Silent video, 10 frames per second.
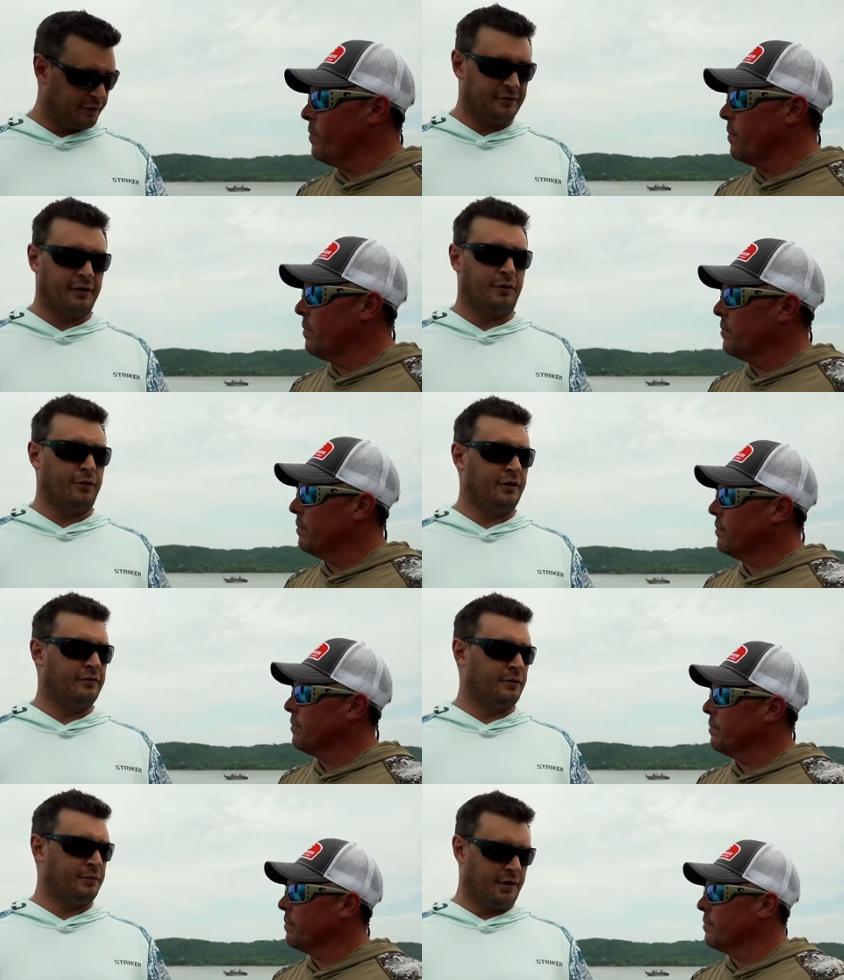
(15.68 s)
Speaker 1: us that they
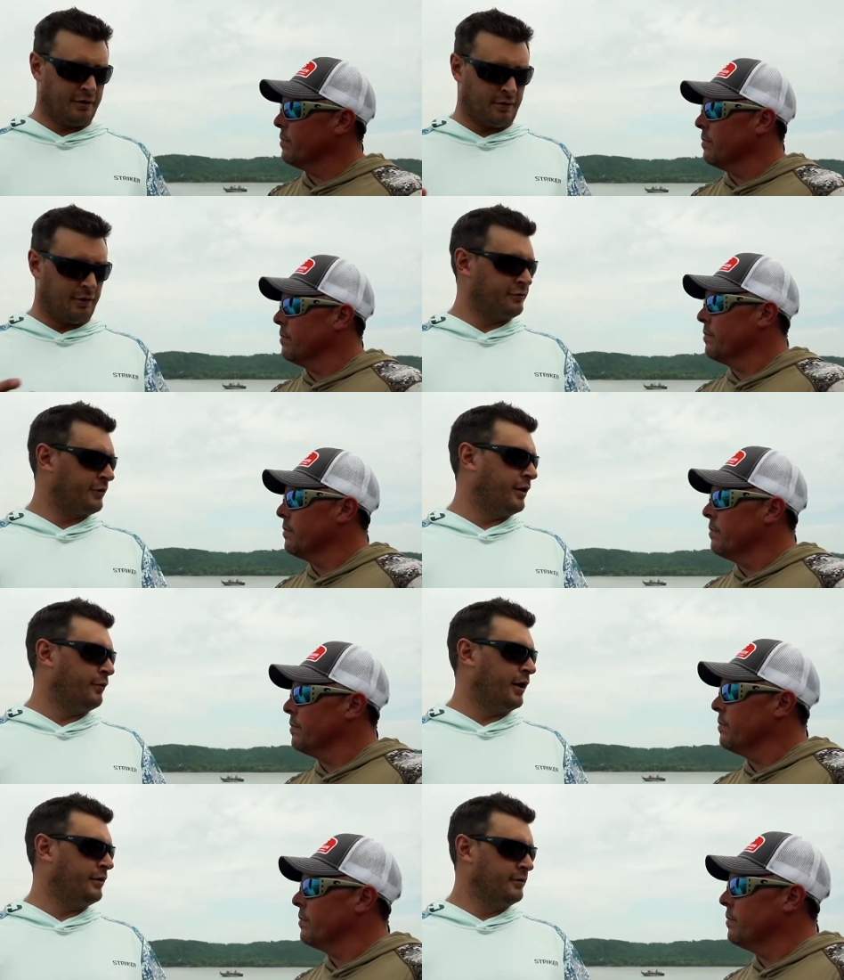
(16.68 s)
wanted something ultra
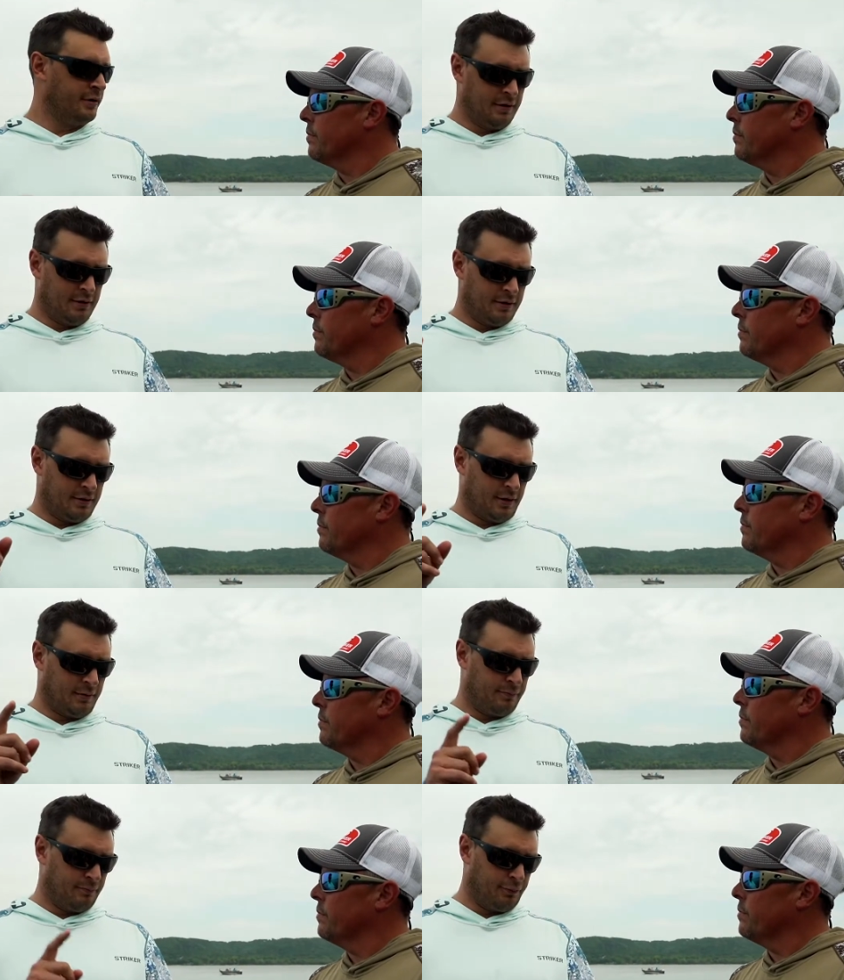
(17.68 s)
lightweight,
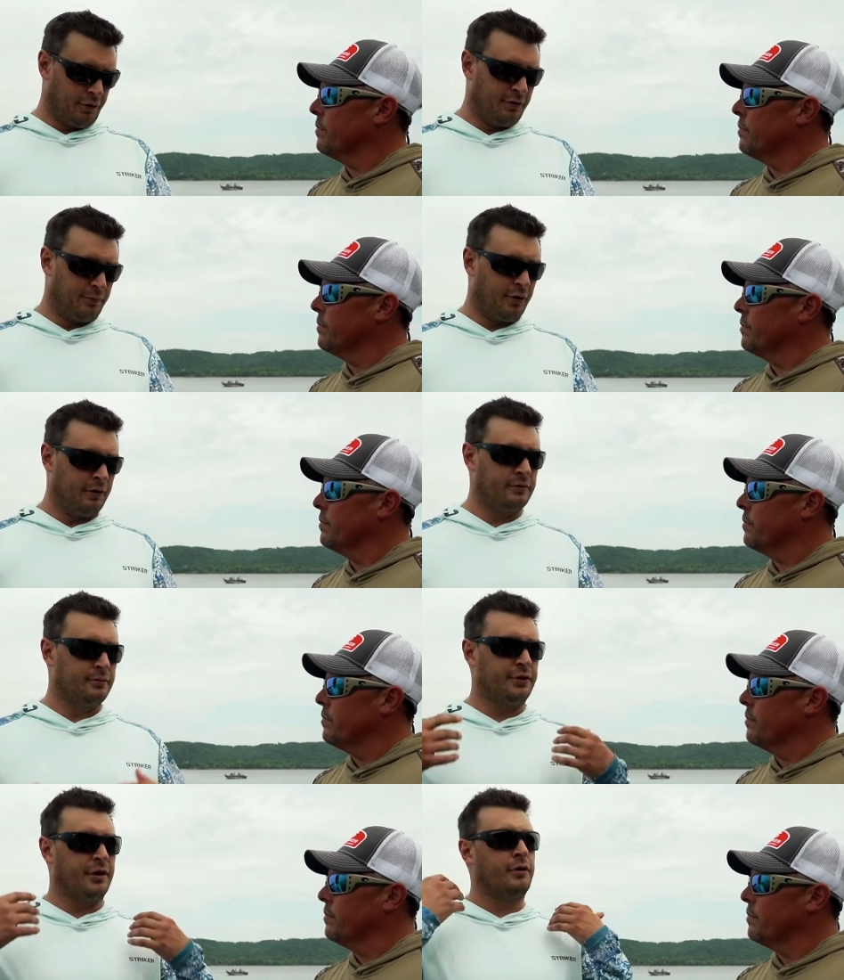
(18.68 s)
uh, breathable,
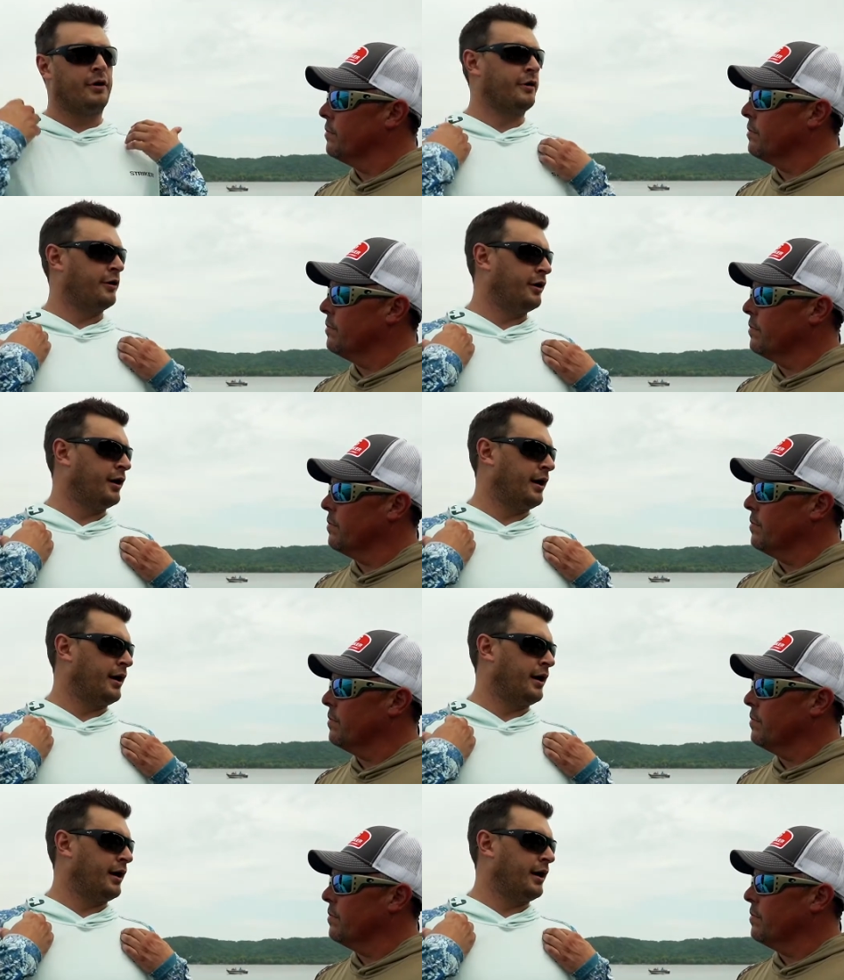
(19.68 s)
but they wanted a hooded